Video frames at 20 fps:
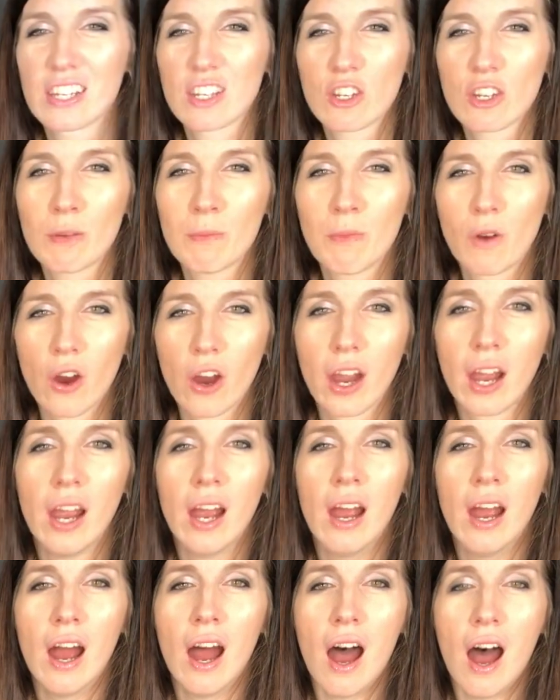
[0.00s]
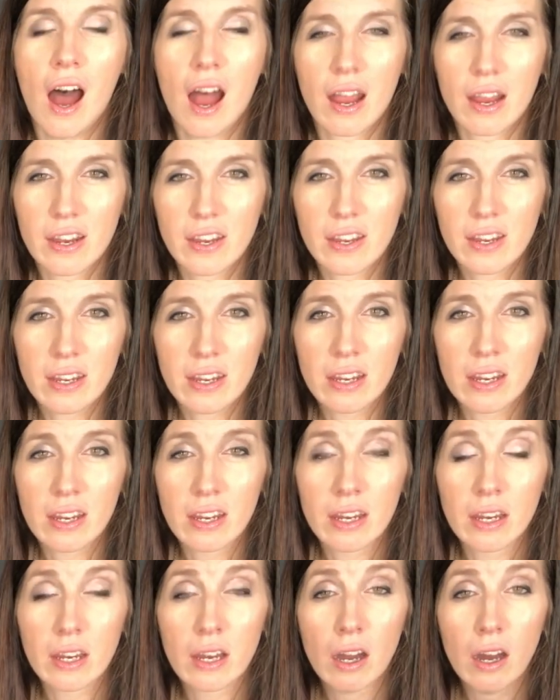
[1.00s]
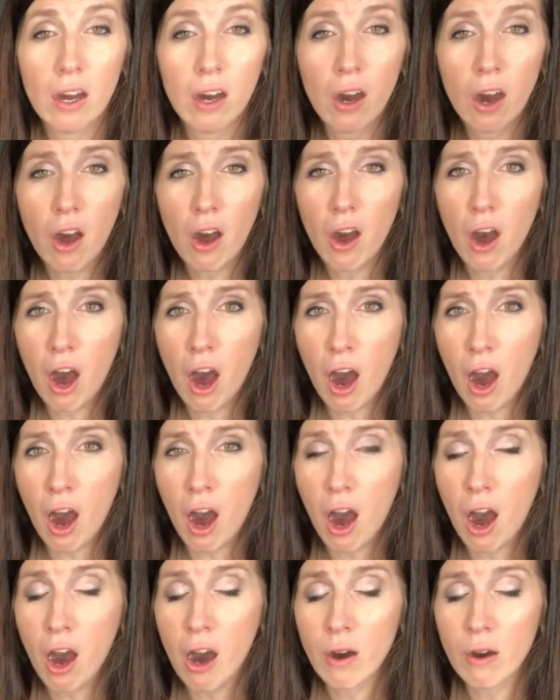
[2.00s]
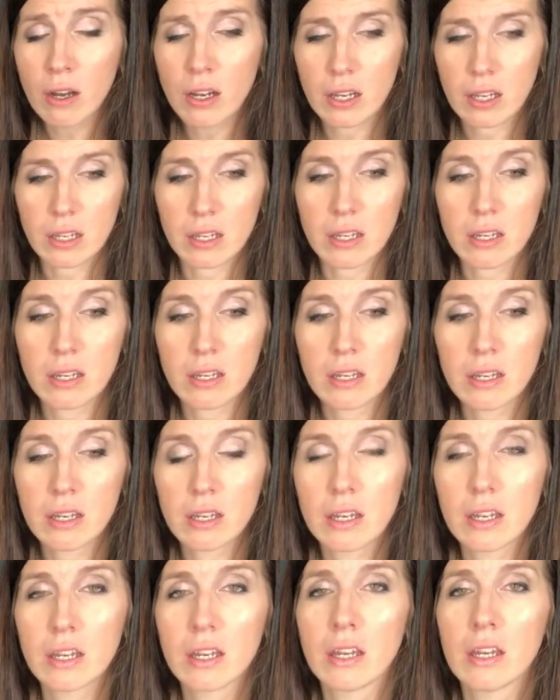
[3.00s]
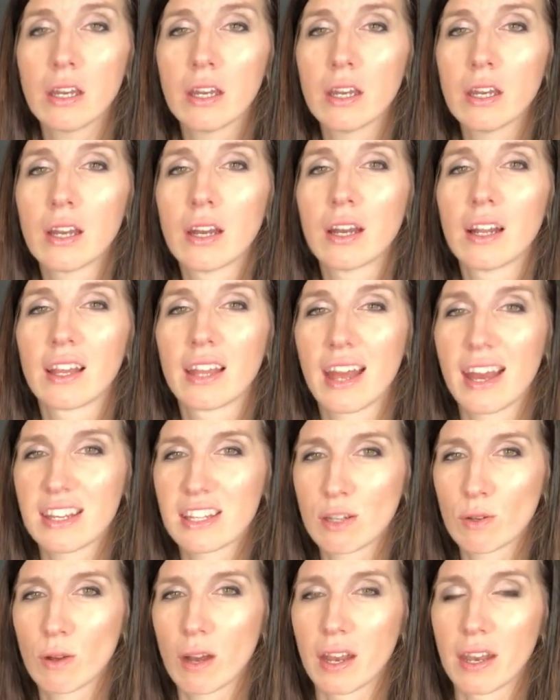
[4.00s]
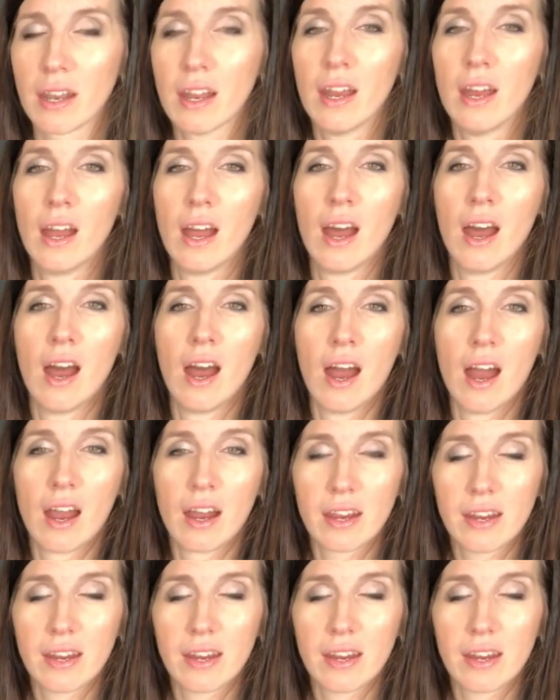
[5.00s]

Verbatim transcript: Two more. He, ho, e. Last one.